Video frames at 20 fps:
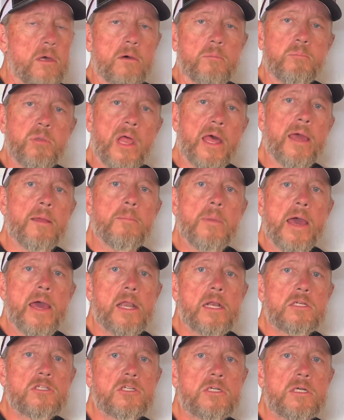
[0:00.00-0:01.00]
plant
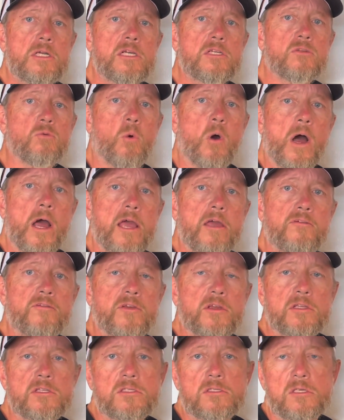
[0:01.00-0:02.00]
manager, his wife
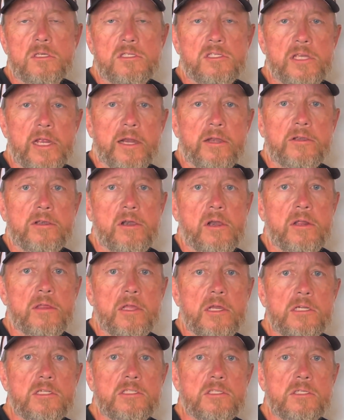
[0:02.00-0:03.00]
is a
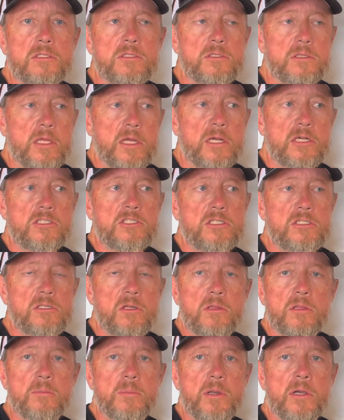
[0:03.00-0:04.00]
secretary there. She's
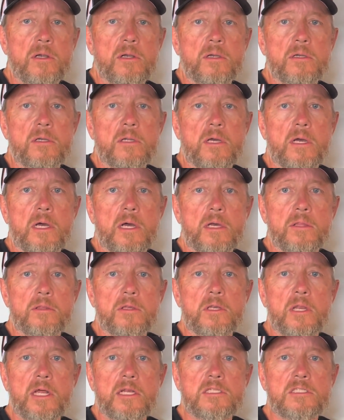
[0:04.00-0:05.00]
only been in the
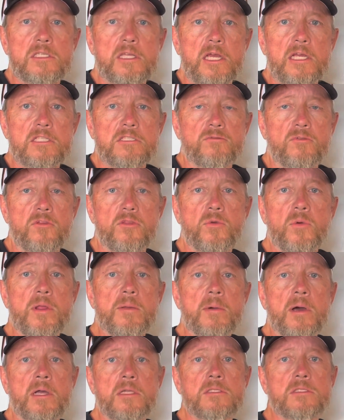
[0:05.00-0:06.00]
United States for 3
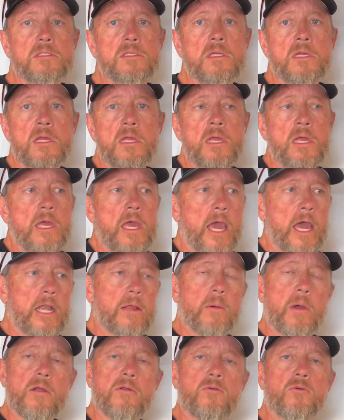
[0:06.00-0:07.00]
months.
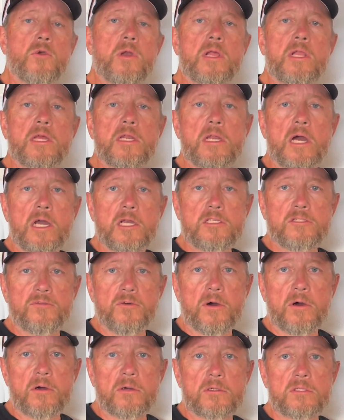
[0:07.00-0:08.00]
Anyway, really nice
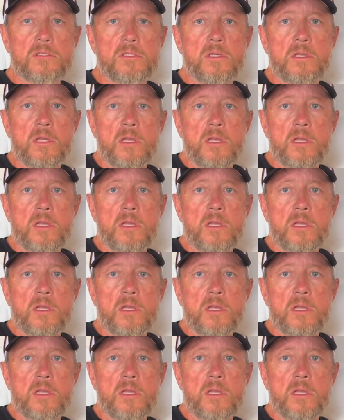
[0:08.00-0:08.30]
folks,